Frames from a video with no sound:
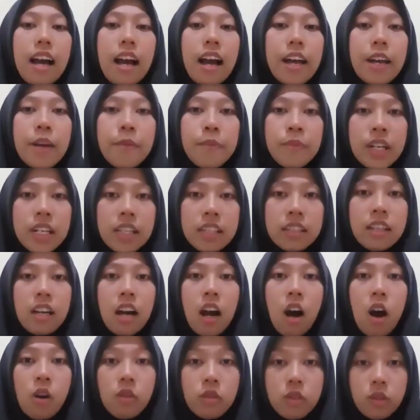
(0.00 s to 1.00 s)
I am an
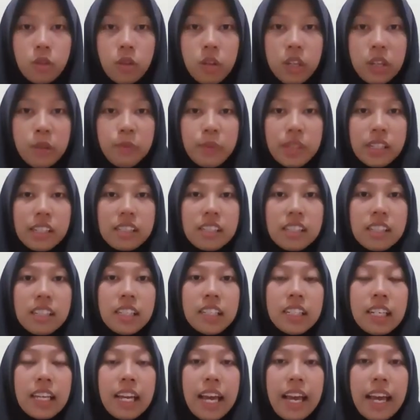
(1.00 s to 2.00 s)
outgoing
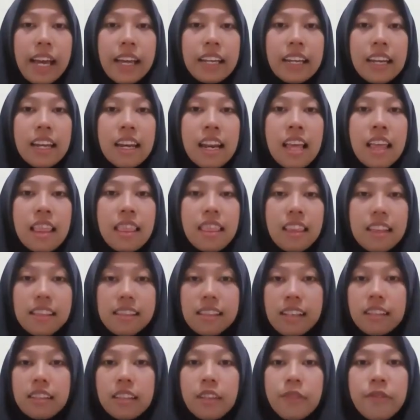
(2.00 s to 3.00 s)
person and
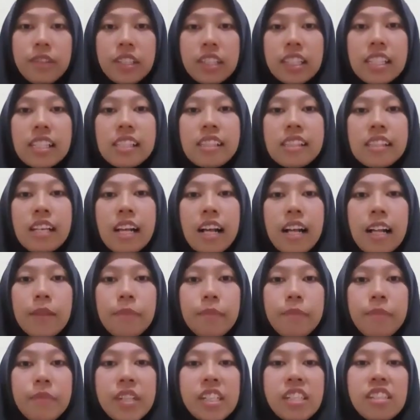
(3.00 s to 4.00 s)
these activities
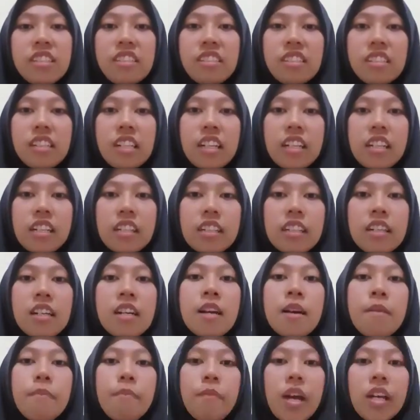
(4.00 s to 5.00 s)
help me share
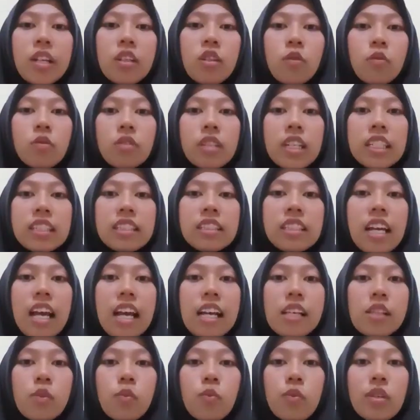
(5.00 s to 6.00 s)
my knowledge
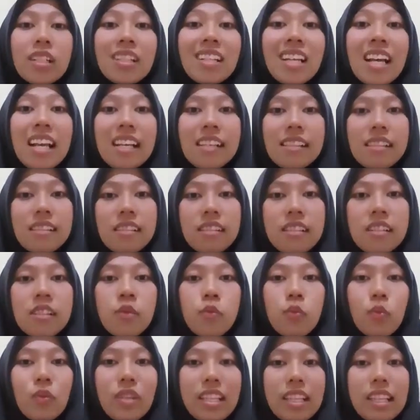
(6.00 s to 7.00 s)
as well as
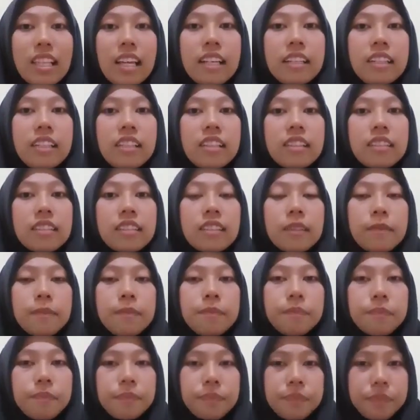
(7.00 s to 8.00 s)
learn with others.
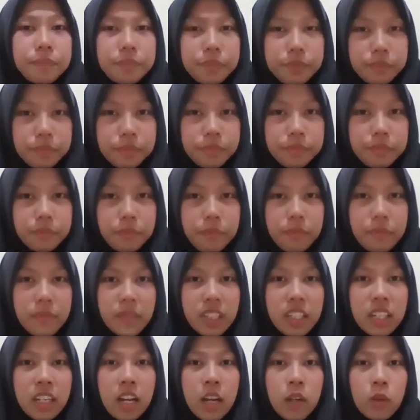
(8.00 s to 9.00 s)

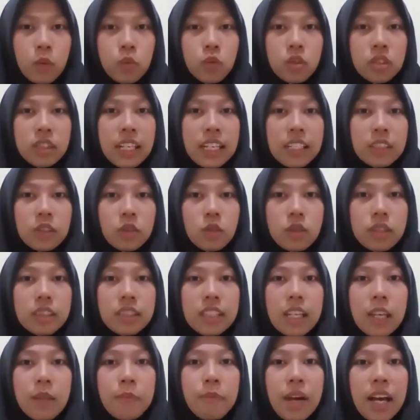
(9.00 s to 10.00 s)
I would like to
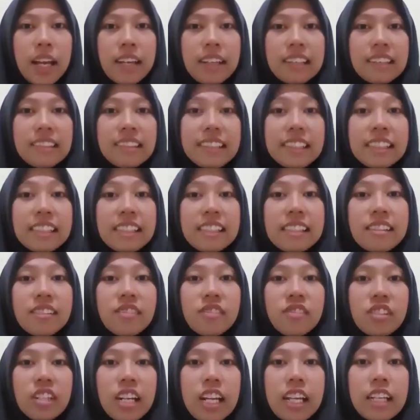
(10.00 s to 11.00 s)
say my greatest
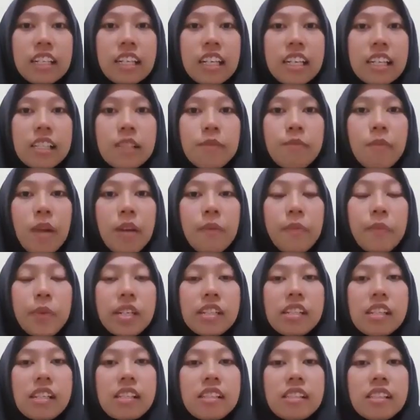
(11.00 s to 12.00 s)
strength is my
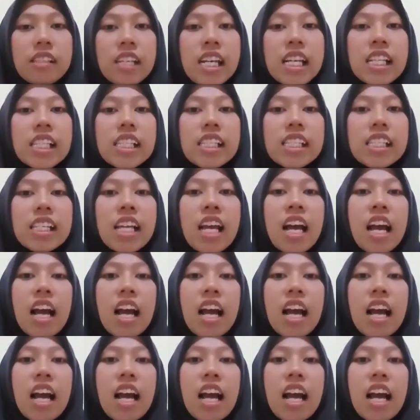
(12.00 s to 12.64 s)
persistence.